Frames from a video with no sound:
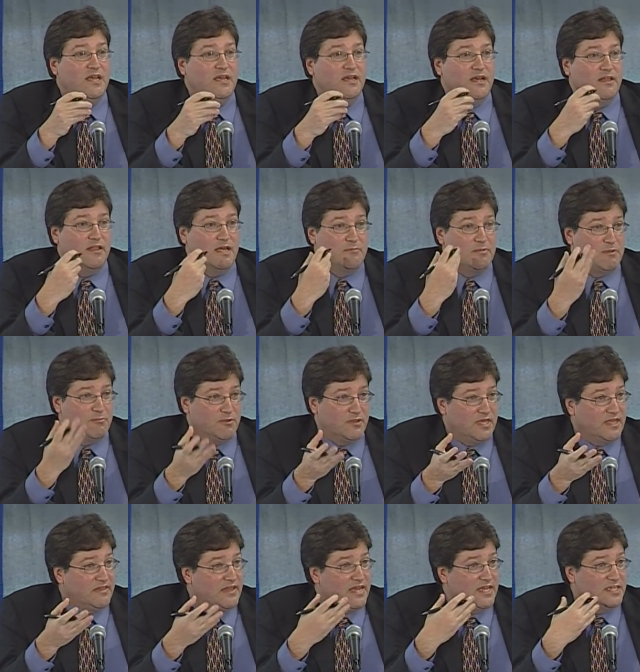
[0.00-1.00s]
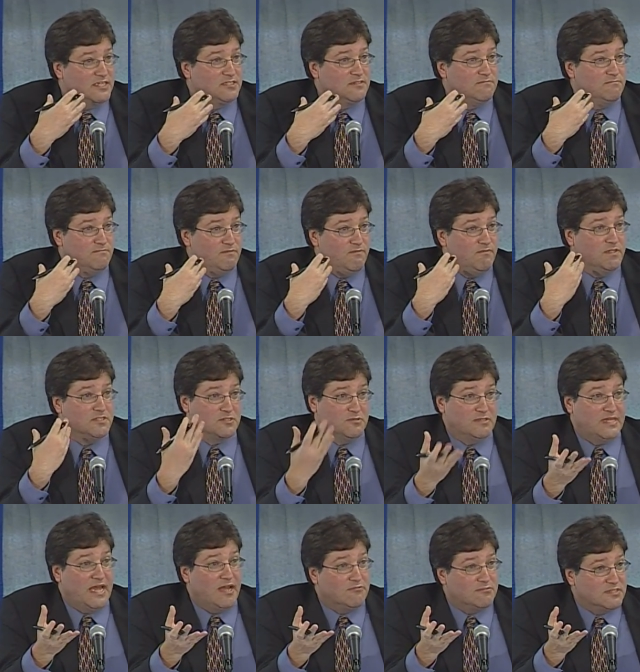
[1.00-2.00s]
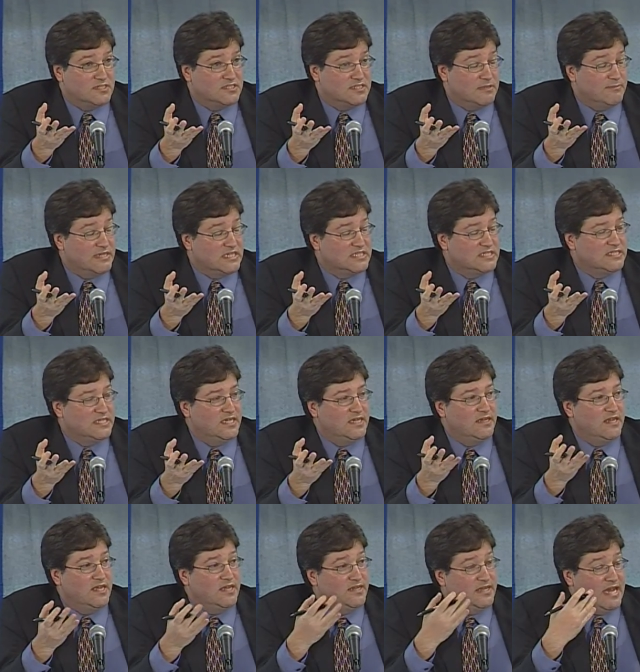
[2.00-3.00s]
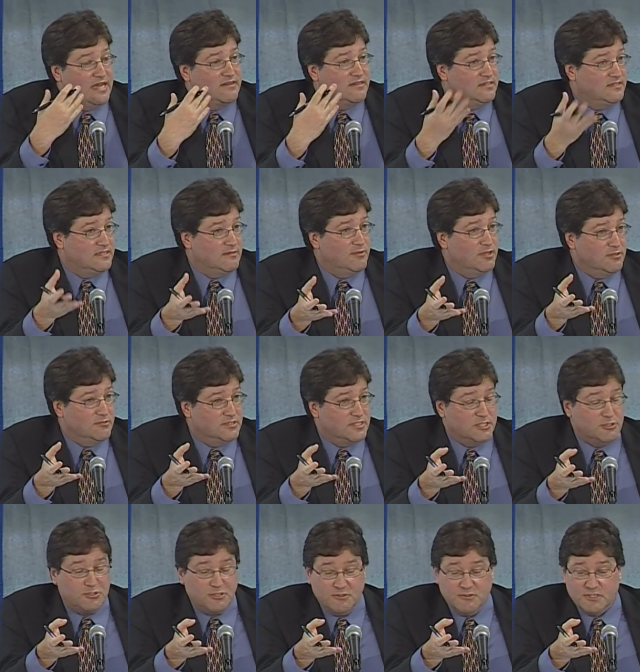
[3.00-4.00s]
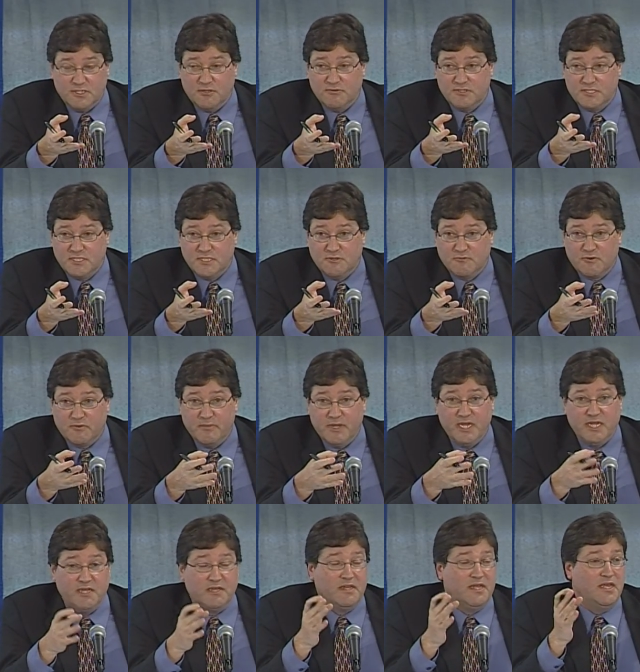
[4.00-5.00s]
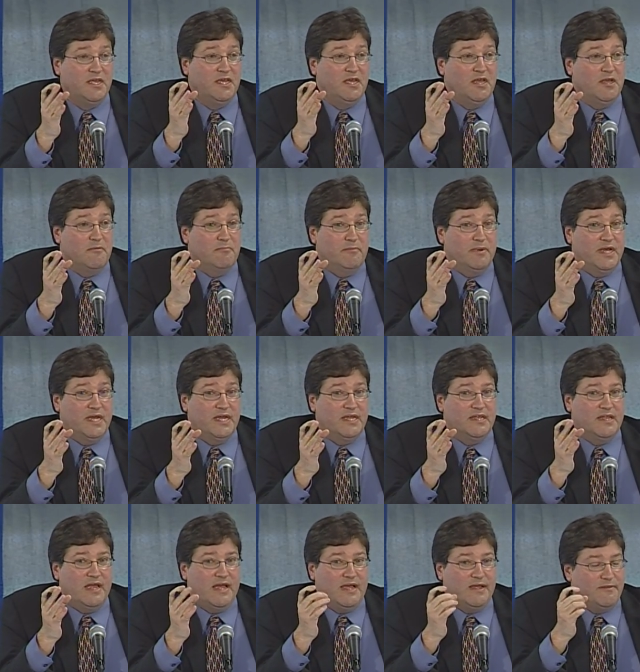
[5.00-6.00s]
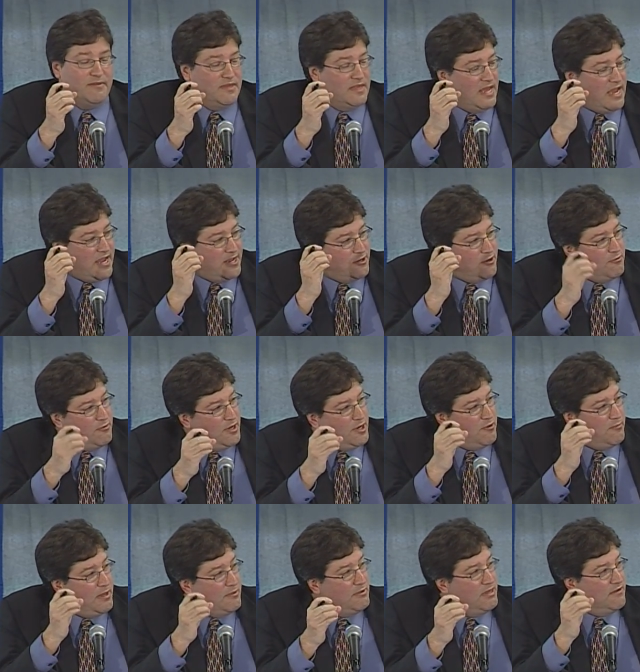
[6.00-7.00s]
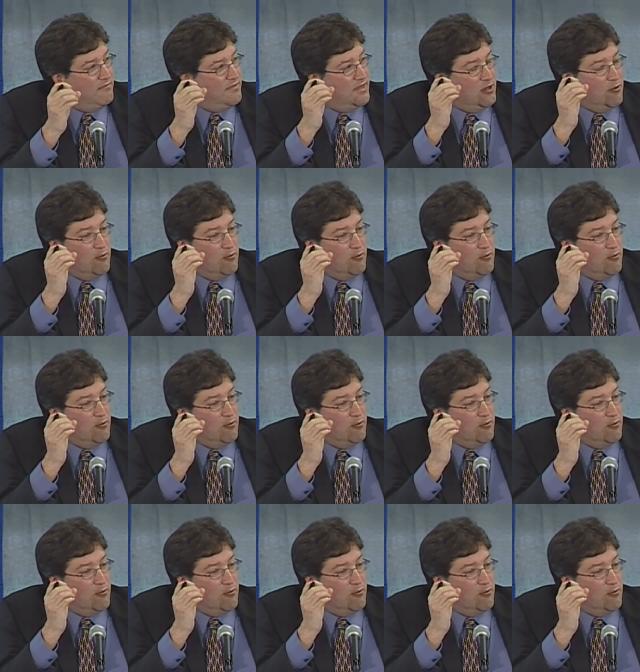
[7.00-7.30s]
A lot of people think that has fizzled out to some extent. Not that some of those issues don't still remain, but I don't know maybe if the